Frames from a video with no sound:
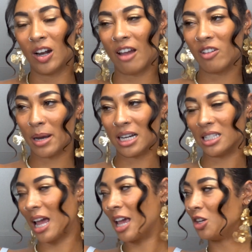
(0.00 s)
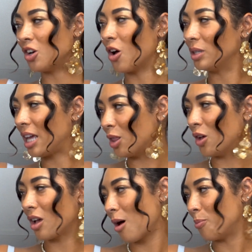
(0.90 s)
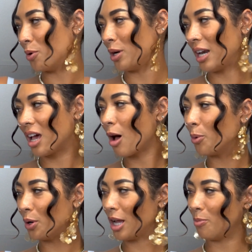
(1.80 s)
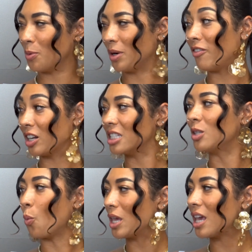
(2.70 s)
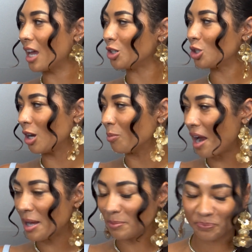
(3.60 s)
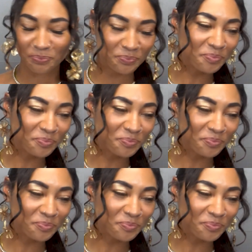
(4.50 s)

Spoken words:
and everybody's like, they little coupled, and they coupled up and whatever, because it's a weekend trip, right? Mm-hmm.